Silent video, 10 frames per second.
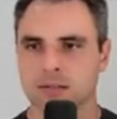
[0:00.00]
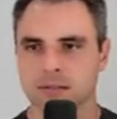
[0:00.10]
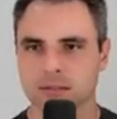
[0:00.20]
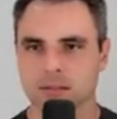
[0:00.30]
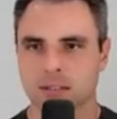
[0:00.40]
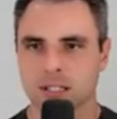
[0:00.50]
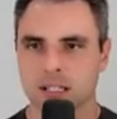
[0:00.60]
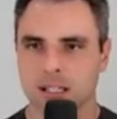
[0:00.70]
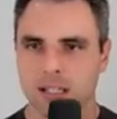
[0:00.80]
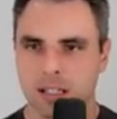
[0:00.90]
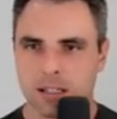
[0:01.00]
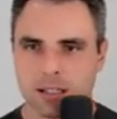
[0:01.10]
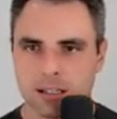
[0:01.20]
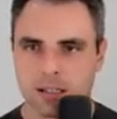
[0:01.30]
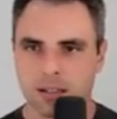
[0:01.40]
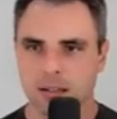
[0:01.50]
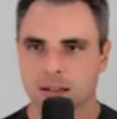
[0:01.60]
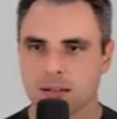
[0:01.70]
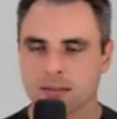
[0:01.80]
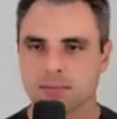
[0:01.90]

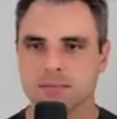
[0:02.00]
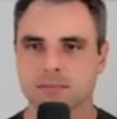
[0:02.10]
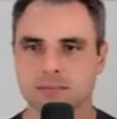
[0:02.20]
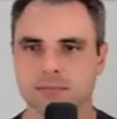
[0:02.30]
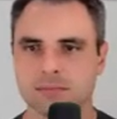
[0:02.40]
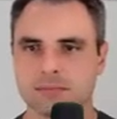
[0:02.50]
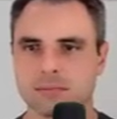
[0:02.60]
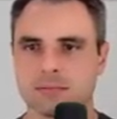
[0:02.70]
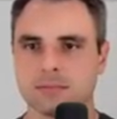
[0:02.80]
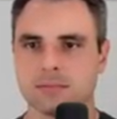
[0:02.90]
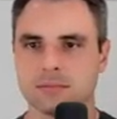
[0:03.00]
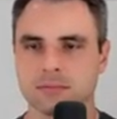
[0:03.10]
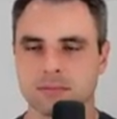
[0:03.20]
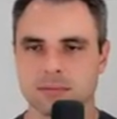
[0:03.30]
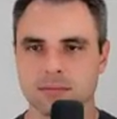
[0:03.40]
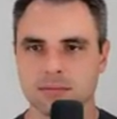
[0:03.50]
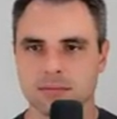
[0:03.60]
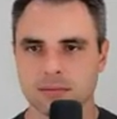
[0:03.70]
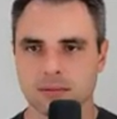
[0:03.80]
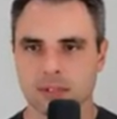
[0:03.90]

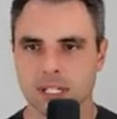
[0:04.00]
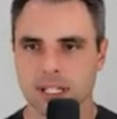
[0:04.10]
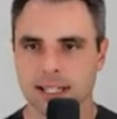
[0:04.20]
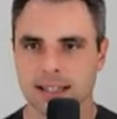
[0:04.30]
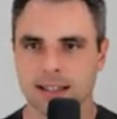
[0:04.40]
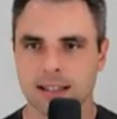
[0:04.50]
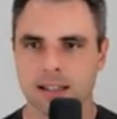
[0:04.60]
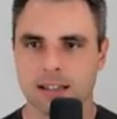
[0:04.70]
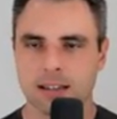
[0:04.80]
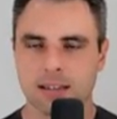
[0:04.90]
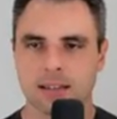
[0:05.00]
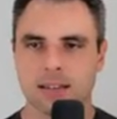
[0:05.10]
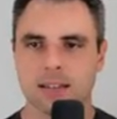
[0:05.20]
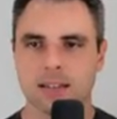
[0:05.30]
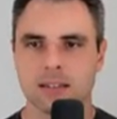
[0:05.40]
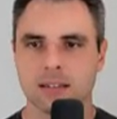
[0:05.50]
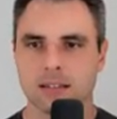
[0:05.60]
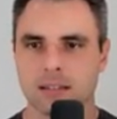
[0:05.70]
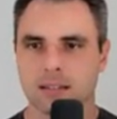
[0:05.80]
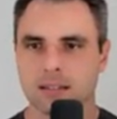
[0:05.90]

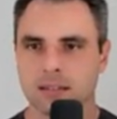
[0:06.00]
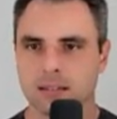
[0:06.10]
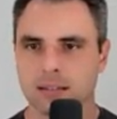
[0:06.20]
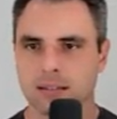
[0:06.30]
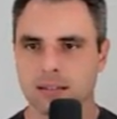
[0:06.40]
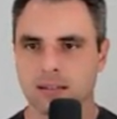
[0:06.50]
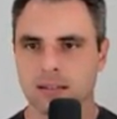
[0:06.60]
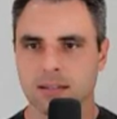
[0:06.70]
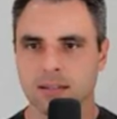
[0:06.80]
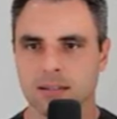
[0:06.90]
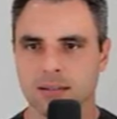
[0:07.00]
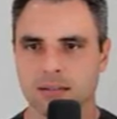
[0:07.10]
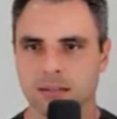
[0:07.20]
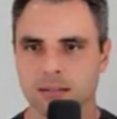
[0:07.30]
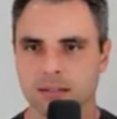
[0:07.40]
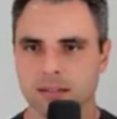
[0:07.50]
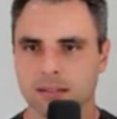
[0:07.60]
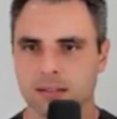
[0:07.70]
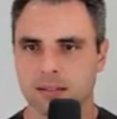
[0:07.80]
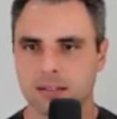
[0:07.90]
[no speech]